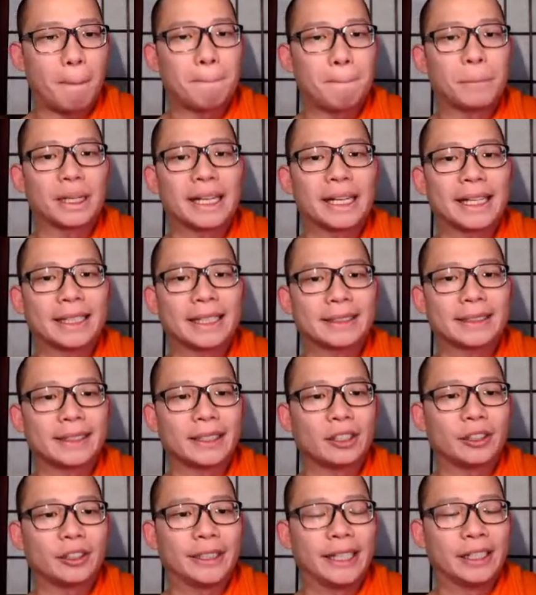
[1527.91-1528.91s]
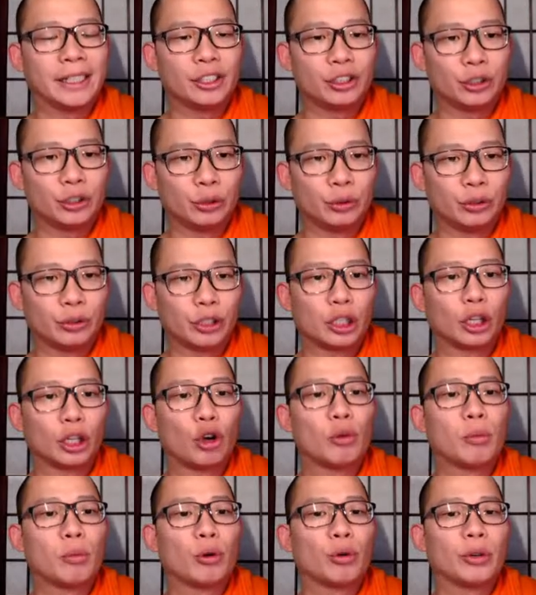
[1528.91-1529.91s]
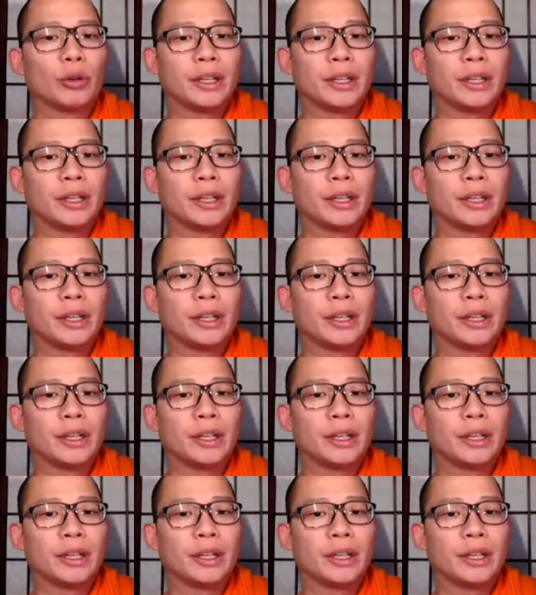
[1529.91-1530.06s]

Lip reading: planetary issues, global